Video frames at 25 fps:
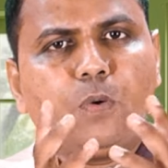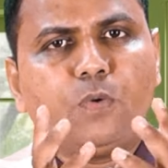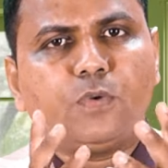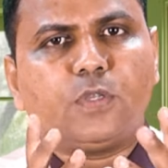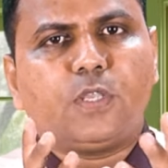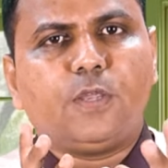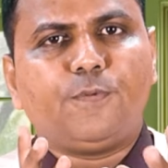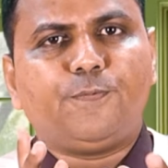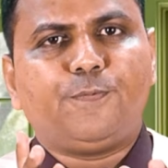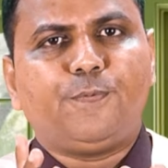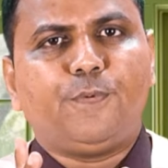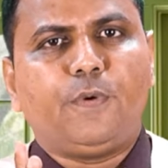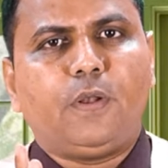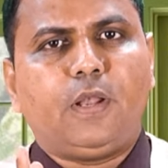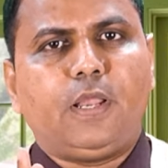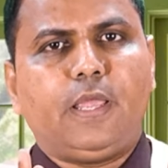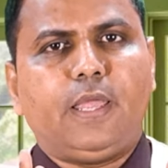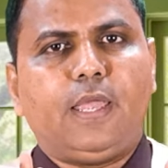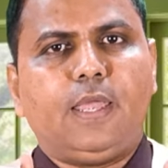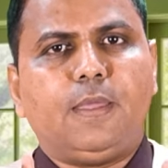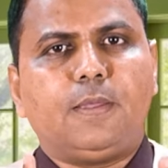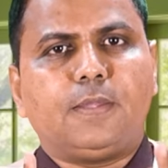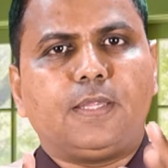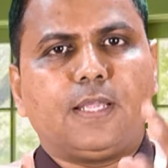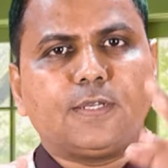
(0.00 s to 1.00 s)

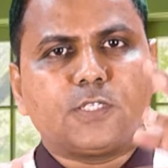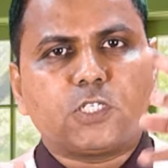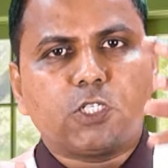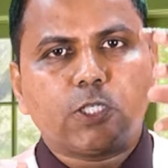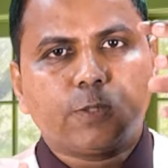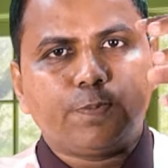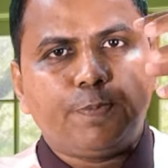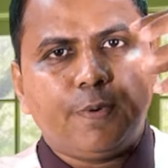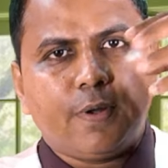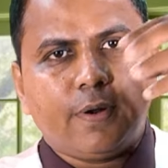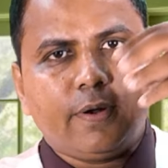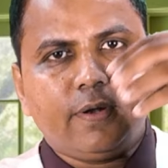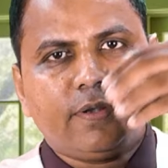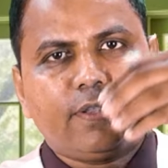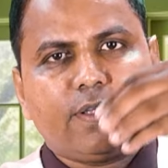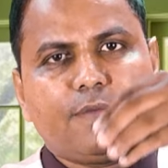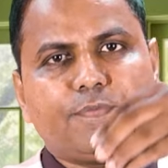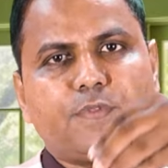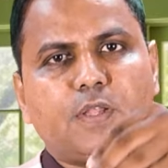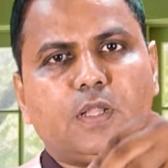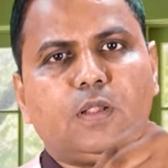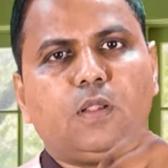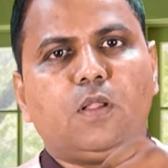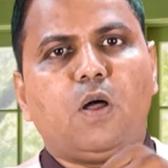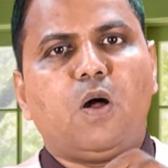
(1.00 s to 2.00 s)
Beautifully the spirit
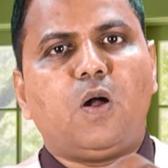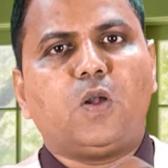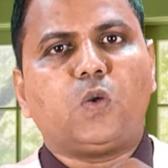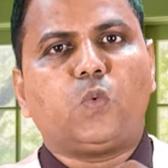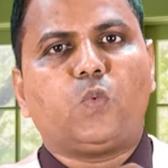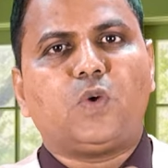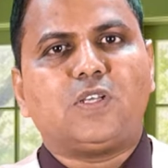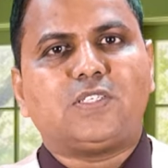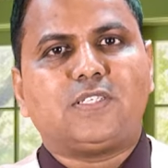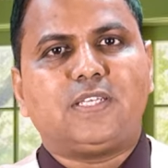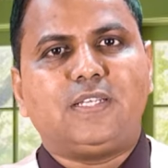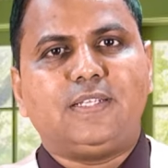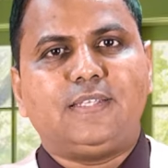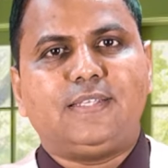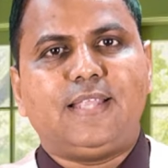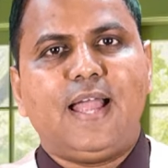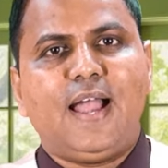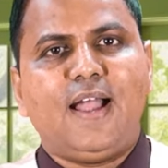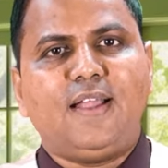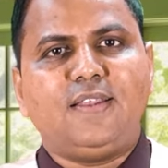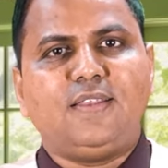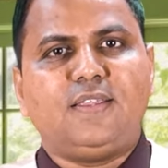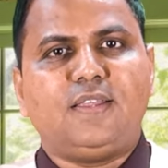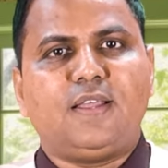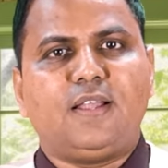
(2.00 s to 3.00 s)
of the Lord was in
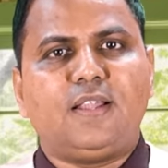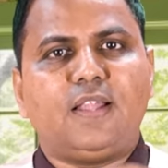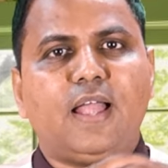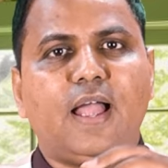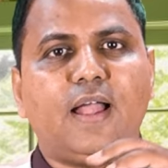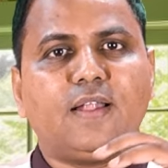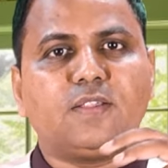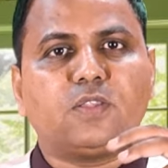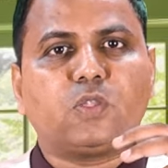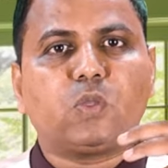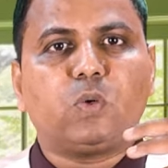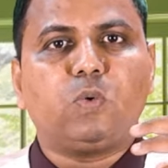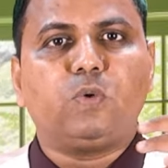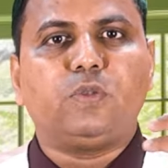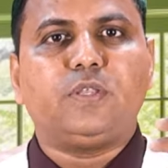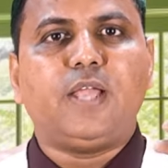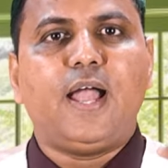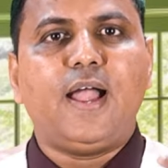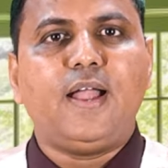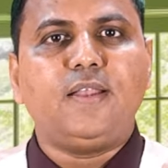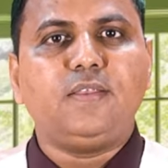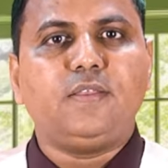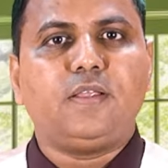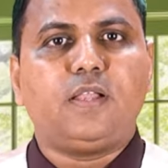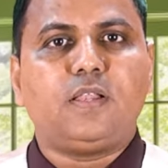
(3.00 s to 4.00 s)
Daniel and through
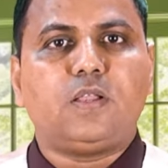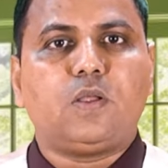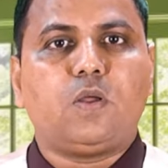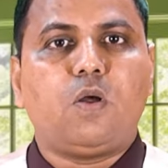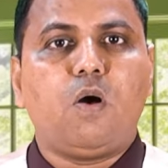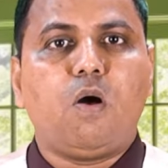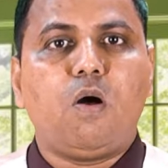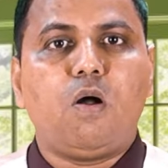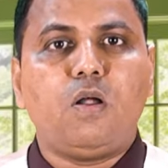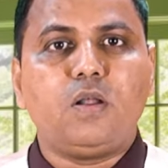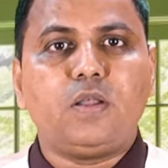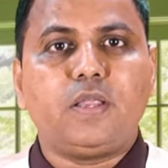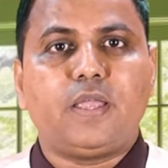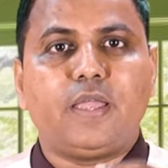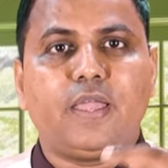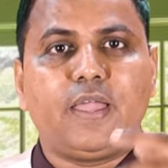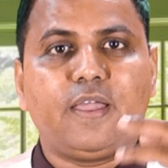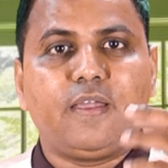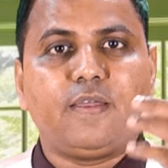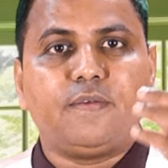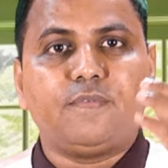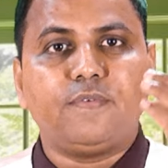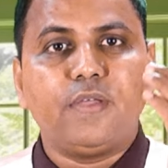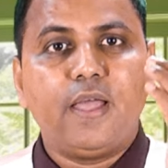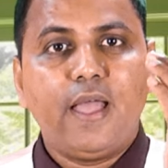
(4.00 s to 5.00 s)
Daniel God
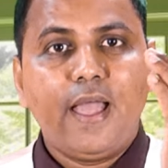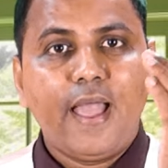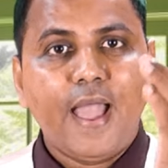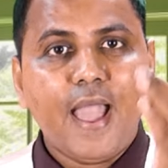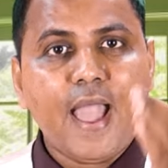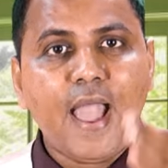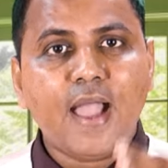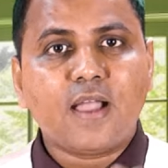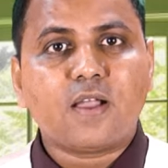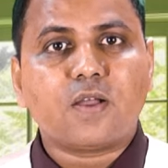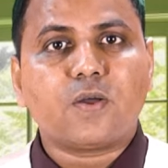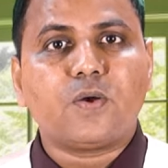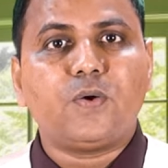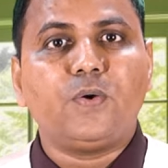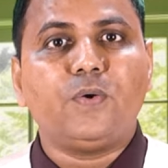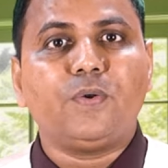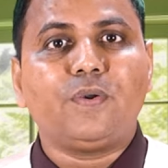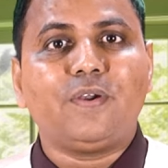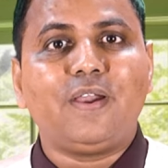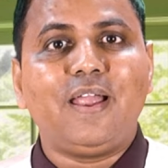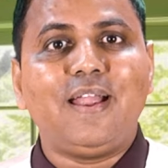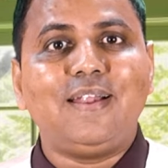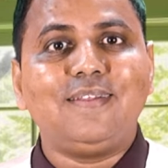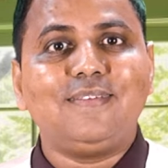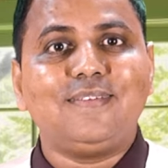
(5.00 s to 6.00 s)
gave
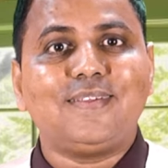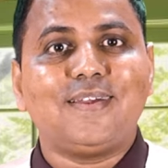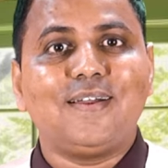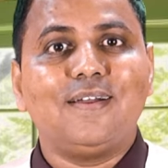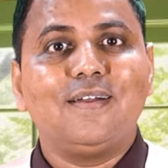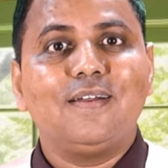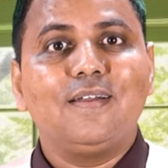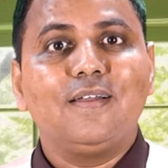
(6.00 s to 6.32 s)
accurate